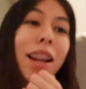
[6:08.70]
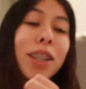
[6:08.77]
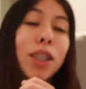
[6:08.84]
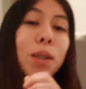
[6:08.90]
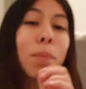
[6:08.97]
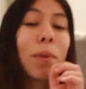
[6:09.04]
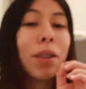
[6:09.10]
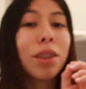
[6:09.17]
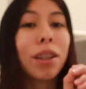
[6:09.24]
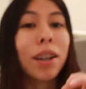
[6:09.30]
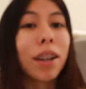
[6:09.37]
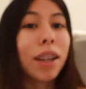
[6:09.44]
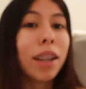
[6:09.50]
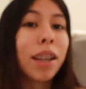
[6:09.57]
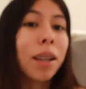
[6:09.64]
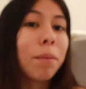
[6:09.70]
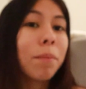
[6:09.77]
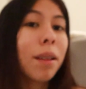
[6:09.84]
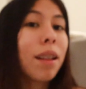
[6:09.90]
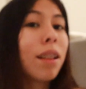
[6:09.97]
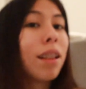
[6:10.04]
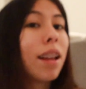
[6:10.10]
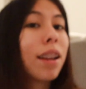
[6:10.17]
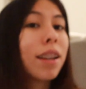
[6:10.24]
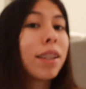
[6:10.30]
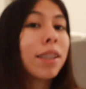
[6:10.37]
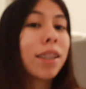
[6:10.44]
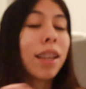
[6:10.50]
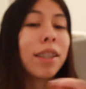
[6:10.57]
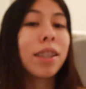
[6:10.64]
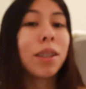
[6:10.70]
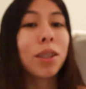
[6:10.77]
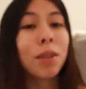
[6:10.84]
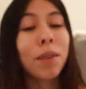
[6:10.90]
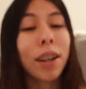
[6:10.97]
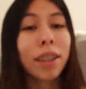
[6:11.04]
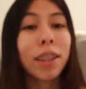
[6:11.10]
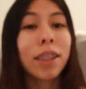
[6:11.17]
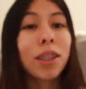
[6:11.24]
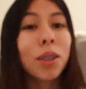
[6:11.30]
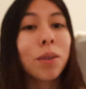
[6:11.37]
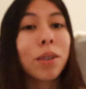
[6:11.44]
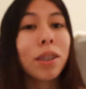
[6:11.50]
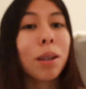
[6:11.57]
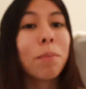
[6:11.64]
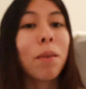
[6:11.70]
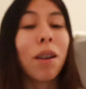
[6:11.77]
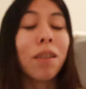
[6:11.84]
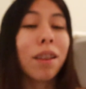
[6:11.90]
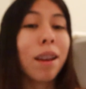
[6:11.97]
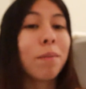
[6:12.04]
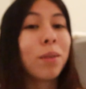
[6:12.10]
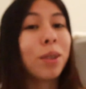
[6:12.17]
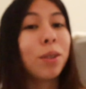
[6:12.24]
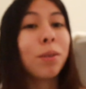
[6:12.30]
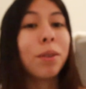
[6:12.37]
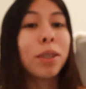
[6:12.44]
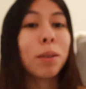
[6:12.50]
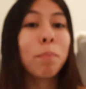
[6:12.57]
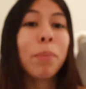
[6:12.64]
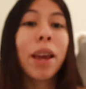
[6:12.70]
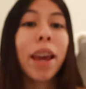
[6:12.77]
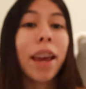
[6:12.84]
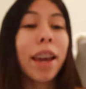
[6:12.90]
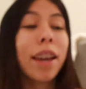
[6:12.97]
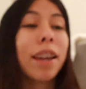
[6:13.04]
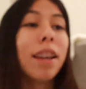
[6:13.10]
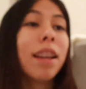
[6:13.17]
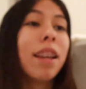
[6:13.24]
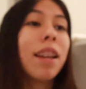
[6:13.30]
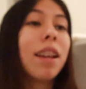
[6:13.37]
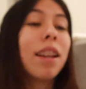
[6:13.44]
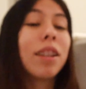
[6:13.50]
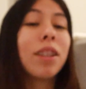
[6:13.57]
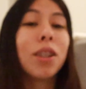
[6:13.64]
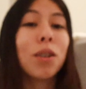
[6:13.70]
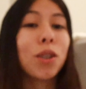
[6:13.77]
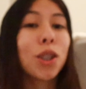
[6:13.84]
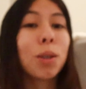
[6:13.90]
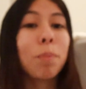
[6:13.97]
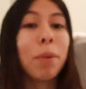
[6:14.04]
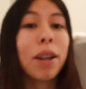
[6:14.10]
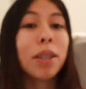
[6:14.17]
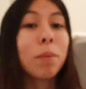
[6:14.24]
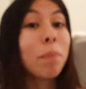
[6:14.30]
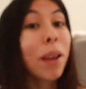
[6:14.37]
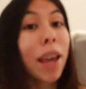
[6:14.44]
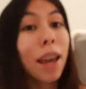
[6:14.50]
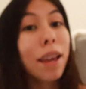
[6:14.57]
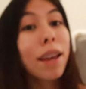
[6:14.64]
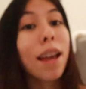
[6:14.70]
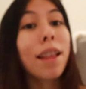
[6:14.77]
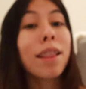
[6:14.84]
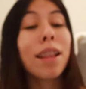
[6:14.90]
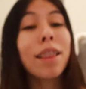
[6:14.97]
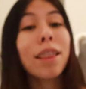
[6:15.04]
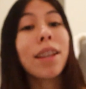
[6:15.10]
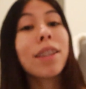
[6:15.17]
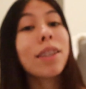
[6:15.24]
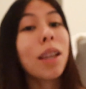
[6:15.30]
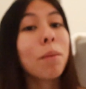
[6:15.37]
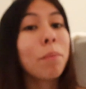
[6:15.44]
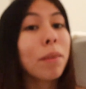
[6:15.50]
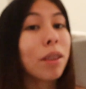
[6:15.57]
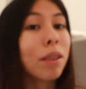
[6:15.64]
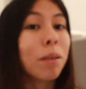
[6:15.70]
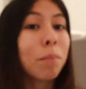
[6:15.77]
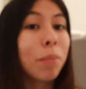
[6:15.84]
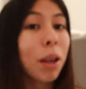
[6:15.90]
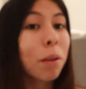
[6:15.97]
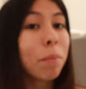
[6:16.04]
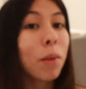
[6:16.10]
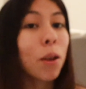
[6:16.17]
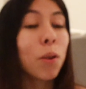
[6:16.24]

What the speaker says: I just put their email and it sends it directly to them. All they have to do is pay. You know, just press pay and then they send me the payment